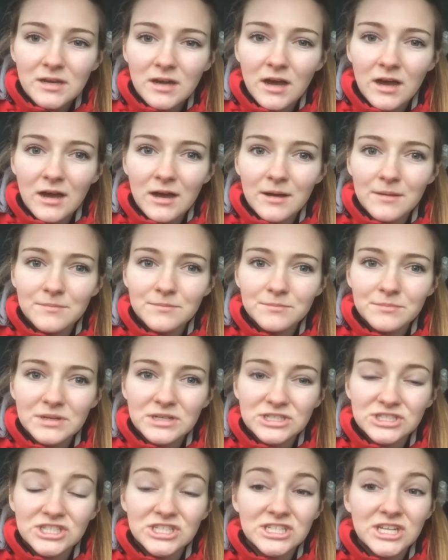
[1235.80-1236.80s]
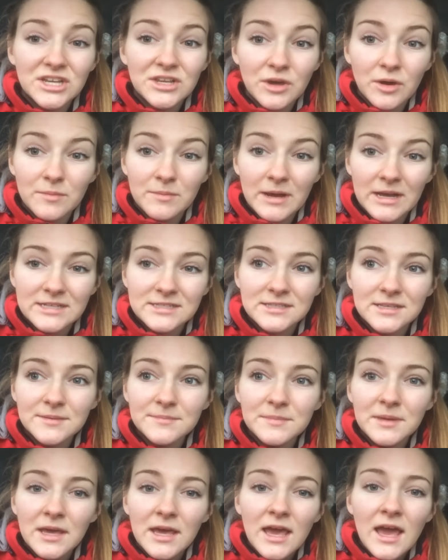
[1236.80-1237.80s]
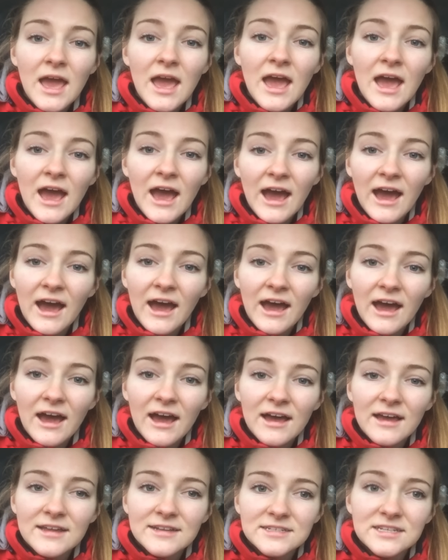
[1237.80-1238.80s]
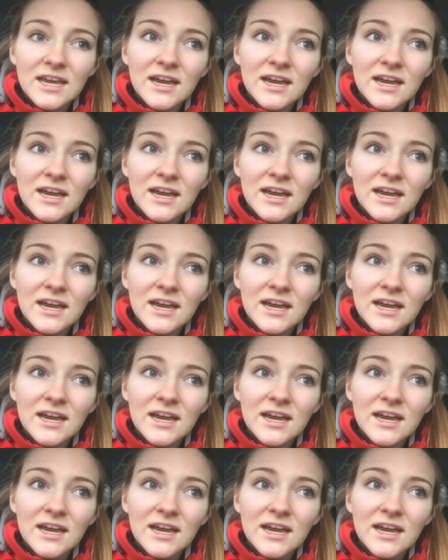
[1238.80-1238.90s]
um, but she did go past them. And